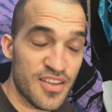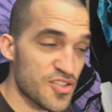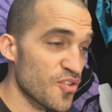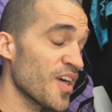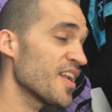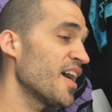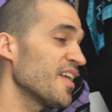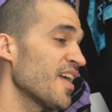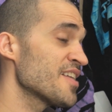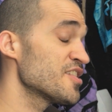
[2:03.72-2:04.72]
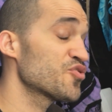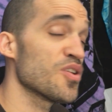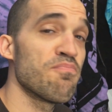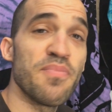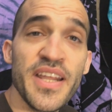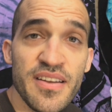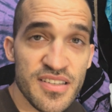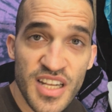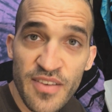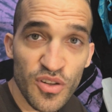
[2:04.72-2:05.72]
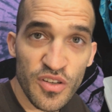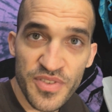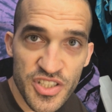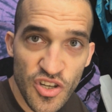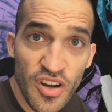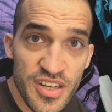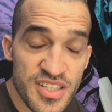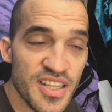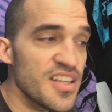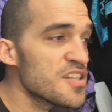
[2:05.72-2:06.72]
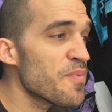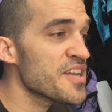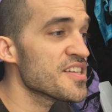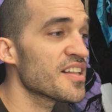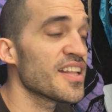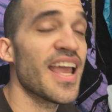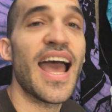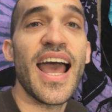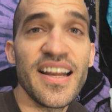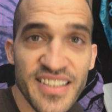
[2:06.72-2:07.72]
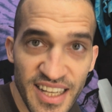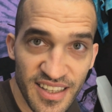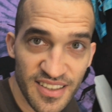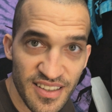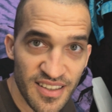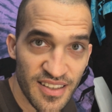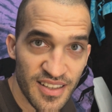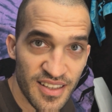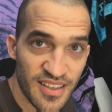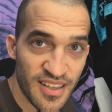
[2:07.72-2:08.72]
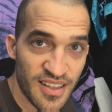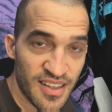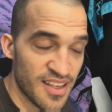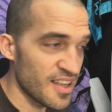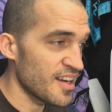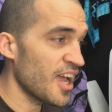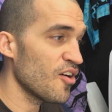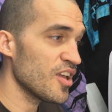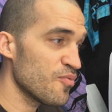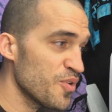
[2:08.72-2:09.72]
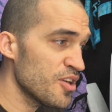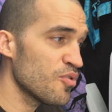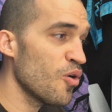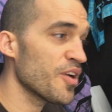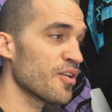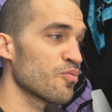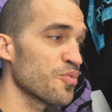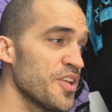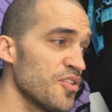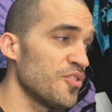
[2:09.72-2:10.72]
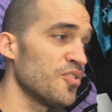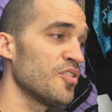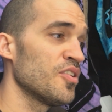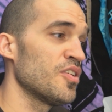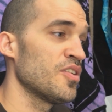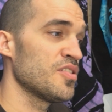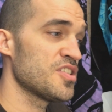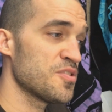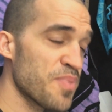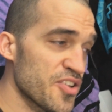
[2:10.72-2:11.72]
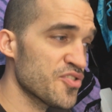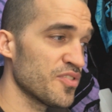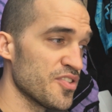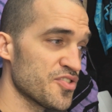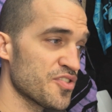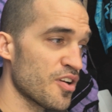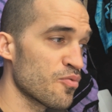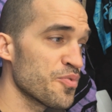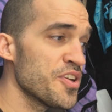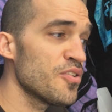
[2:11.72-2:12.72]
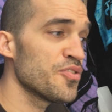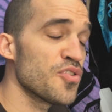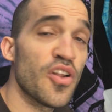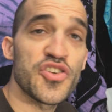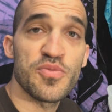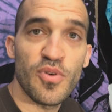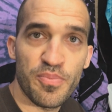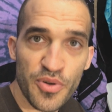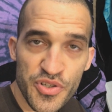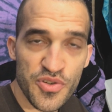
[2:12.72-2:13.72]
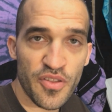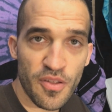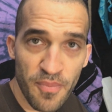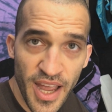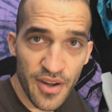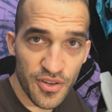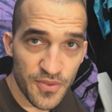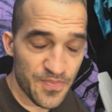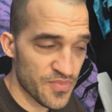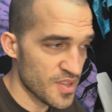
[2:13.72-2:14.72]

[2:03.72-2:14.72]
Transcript: And so that highlights a tremendous level of dishonesty. He's basically acting. Now, if we quote a real specialist, a real knowledgeable person on the matter,